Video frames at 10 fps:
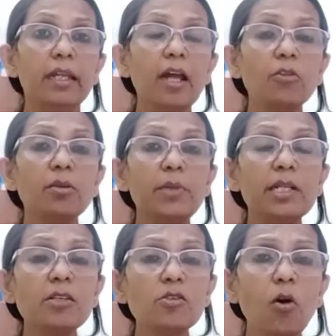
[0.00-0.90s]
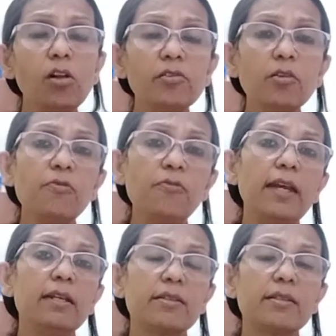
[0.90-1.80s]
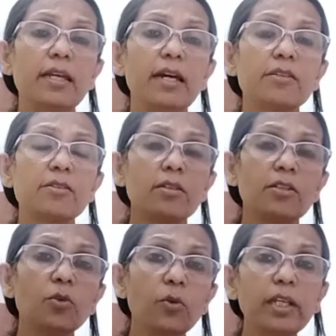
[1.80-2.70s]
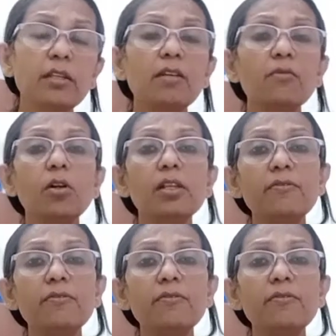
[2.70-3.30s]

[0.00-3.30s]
Now the British also felt that during the revolt,